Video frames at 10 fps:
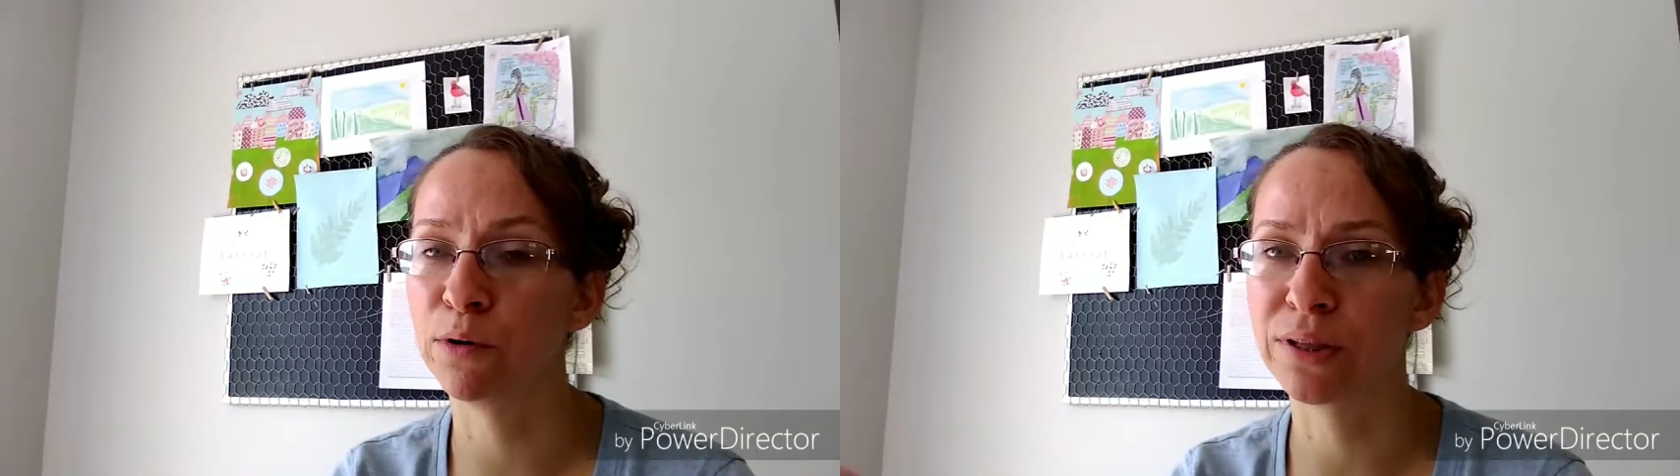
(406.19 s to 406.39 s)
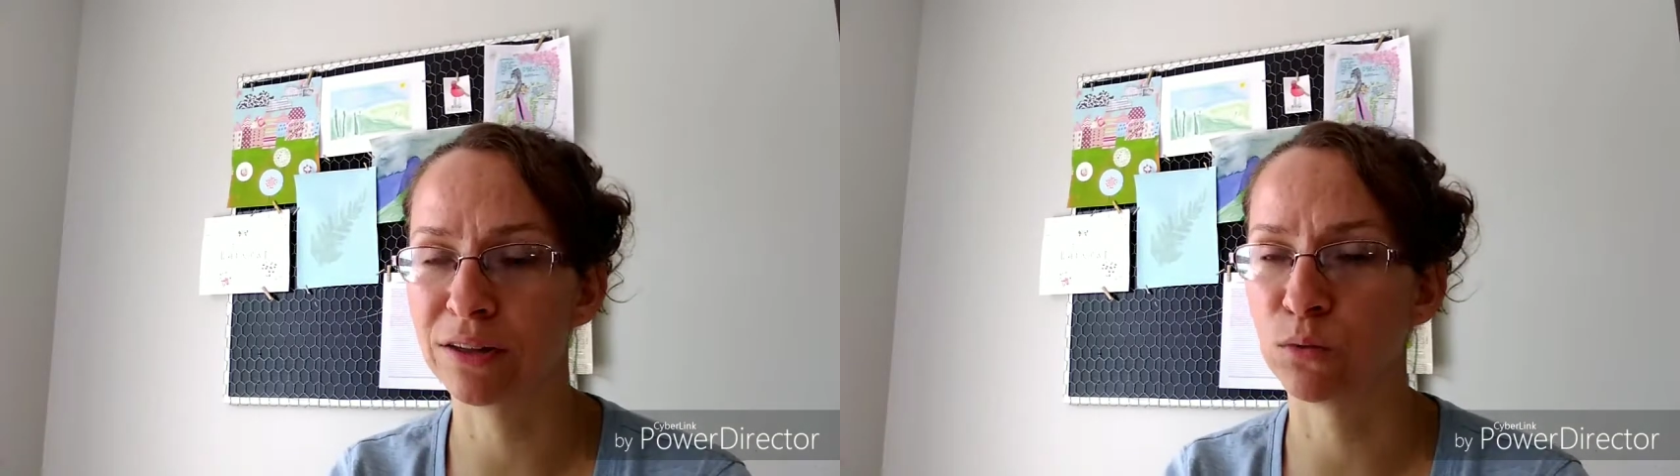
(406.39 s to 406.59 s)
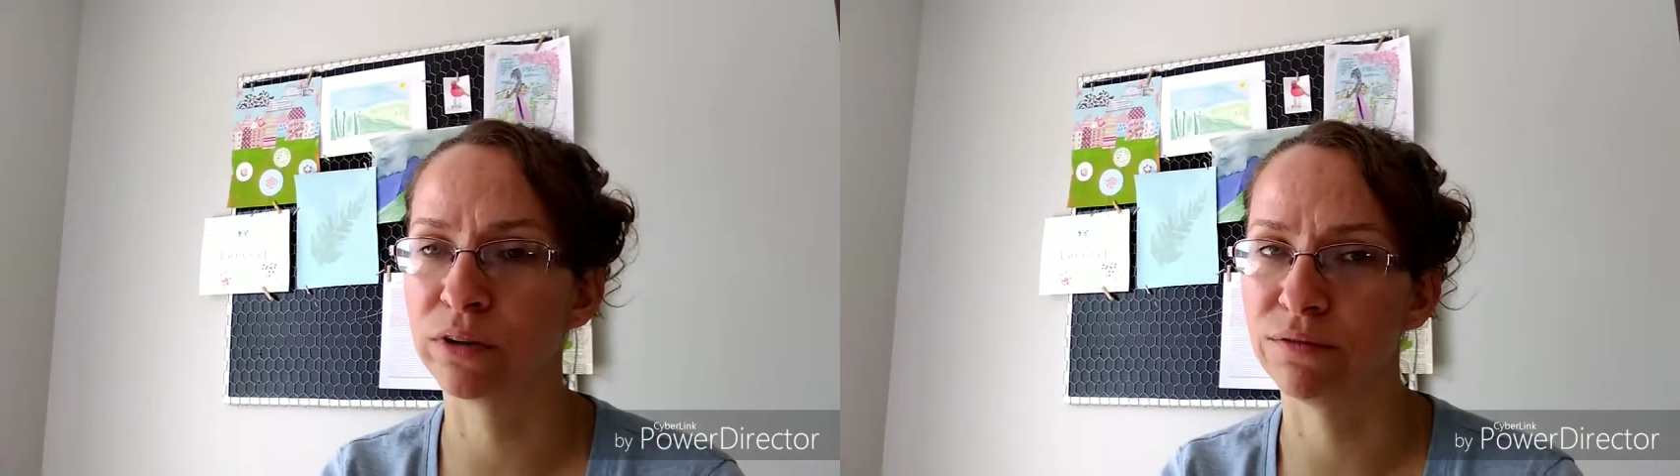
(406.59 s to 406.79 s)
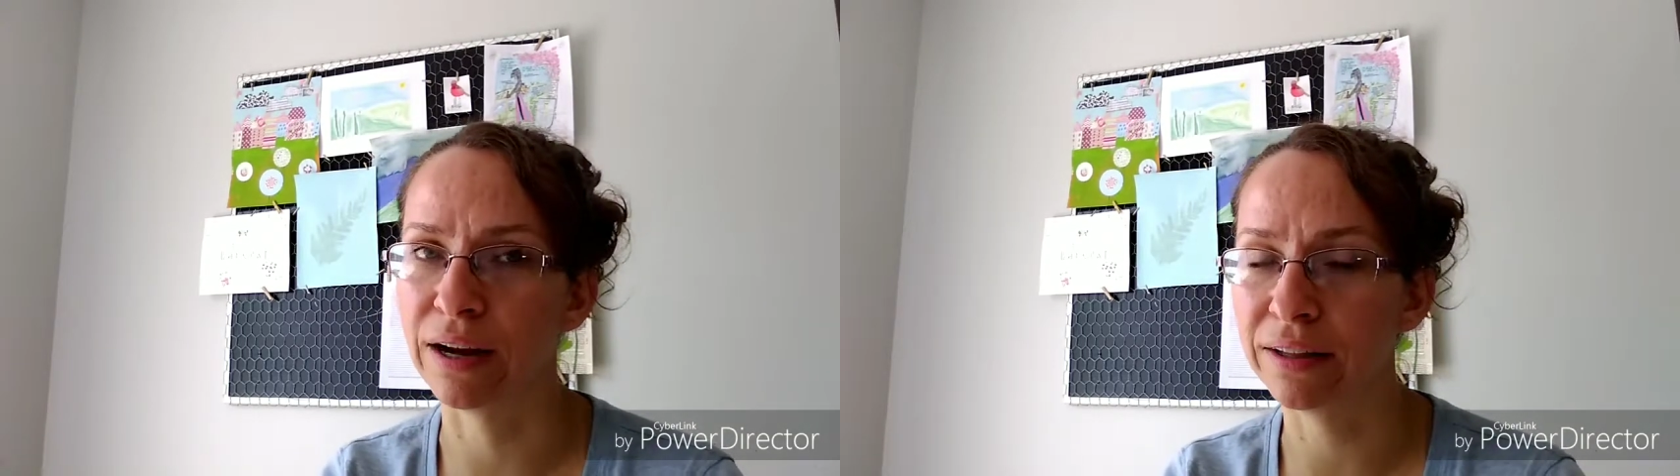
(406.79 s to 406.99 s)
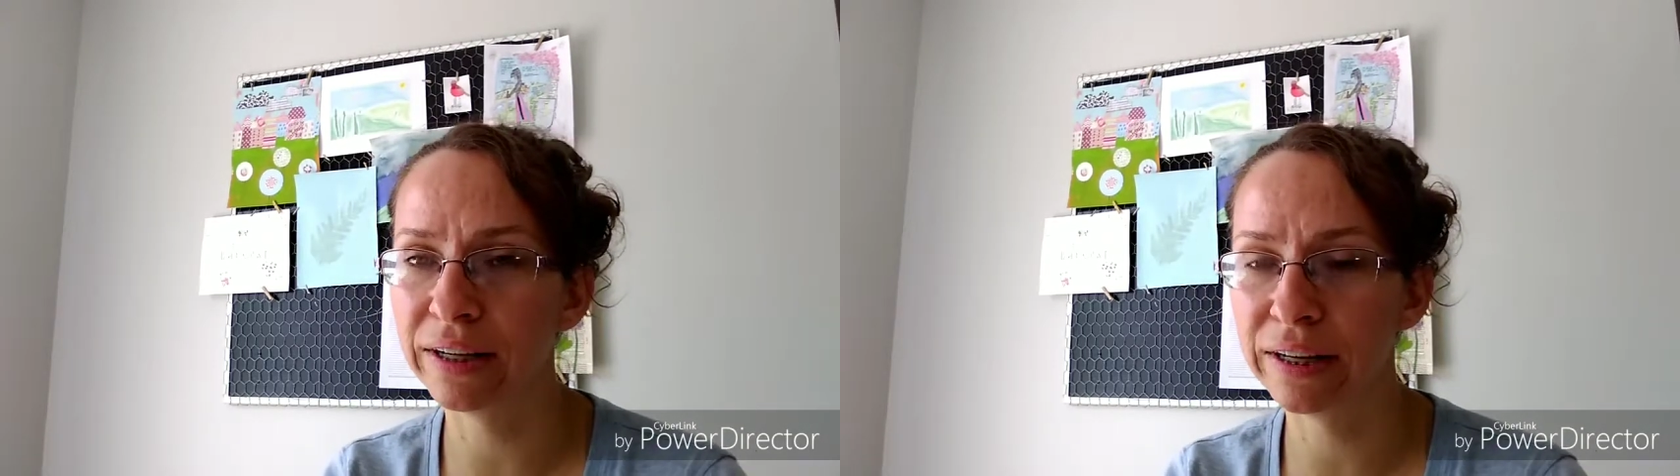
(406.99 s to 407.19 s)
both have the word
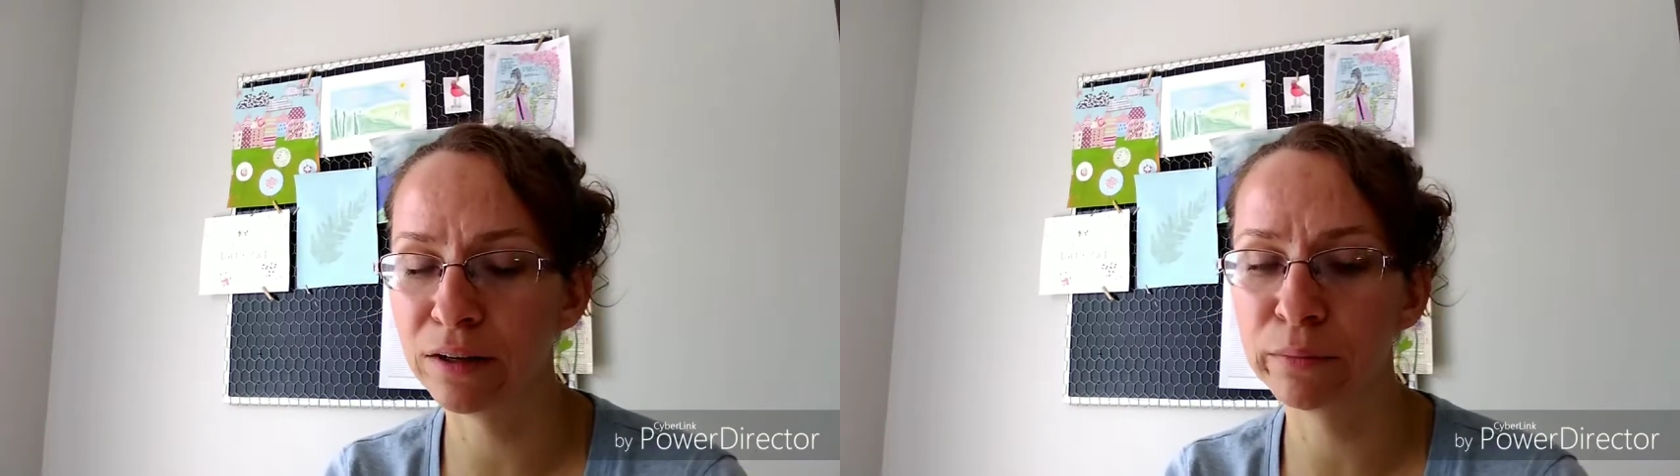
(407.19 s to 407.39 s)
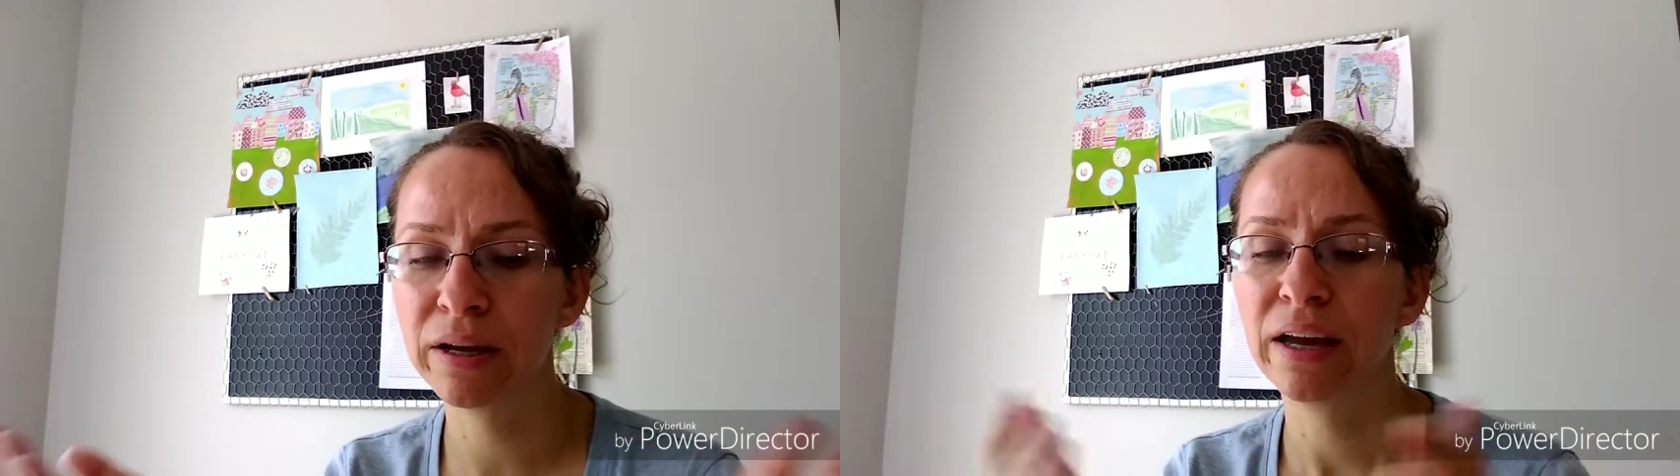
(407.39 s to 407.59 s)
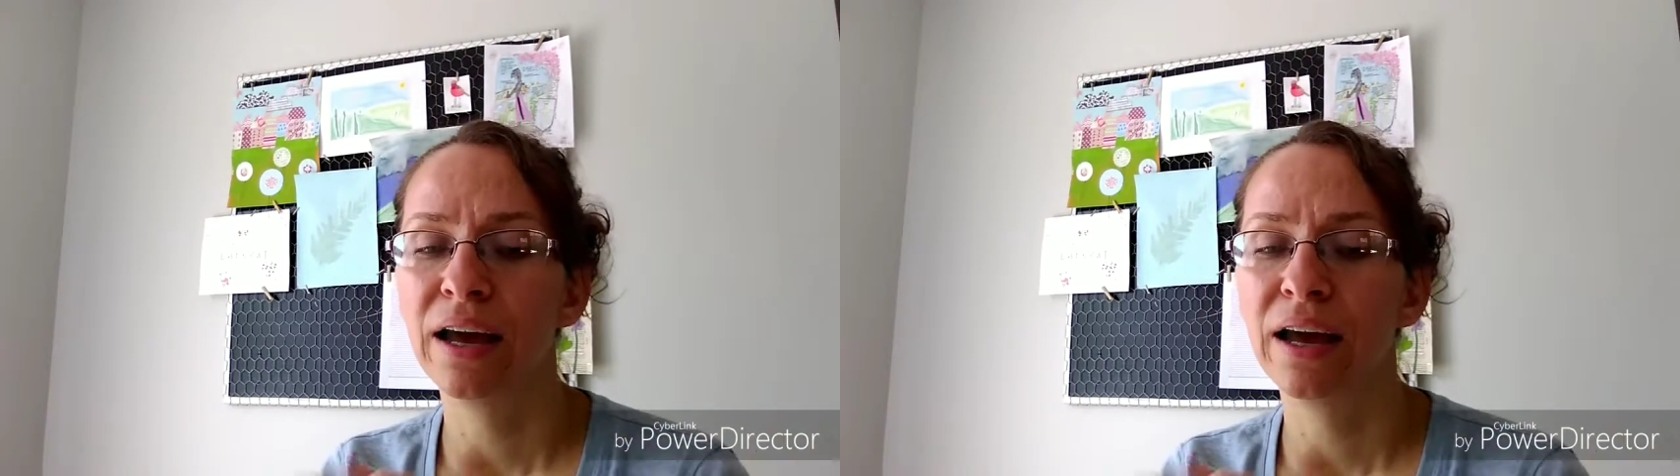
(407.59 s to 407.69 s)
violet in them.